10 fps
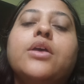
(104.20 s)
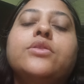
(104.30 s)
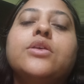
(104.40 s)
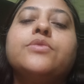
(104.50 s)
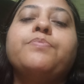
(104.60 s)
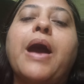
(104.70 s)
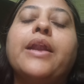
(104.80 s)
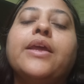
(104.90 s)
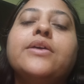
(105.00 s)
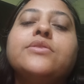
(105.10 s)
the
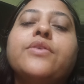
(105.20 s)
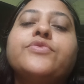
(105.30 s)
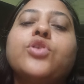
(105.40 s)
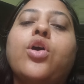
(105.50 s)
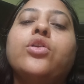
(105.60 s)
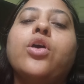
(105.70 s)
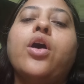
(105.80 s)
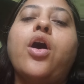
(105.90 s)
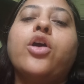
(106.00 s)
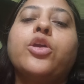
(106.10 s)
particles of salt
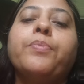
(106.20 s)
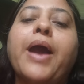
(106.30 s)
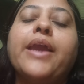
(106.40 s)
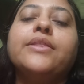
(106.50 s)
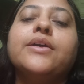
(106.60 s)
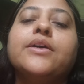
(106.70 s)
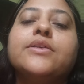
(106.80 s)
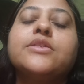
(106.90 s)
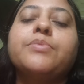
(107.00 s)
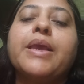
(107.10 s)
occupy the
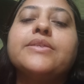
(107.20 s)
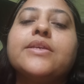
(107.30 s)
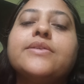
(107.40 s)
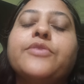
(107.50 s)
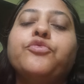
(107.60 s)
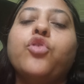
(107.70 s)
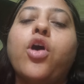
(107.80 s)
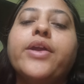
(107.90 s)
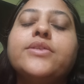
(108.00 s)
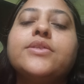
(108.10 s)
spaces and
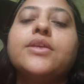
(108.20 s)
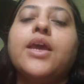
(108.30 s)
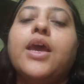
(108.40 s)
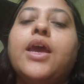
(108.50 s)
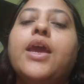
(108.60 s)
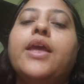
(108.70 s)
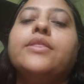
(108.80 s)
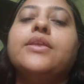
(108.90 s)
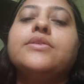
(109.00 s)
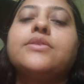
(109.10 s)
voids
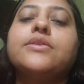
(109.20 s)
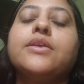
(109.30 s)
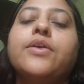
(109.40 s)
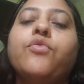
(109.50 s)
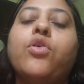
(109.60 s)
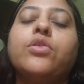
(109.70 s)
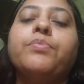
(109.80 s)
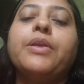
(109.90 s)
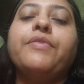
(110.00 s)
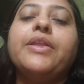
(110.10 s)
in this water
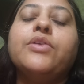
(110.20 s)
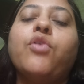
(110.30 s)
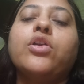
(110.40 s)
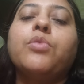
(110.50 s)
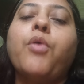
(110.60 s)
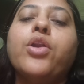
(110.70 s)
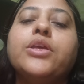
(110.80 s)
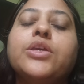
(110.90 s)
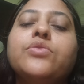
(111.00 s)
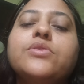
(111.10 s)
between the water
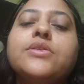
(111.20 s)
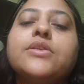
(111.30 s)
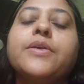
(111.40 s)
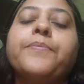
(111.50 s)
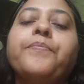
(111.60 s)
molecules,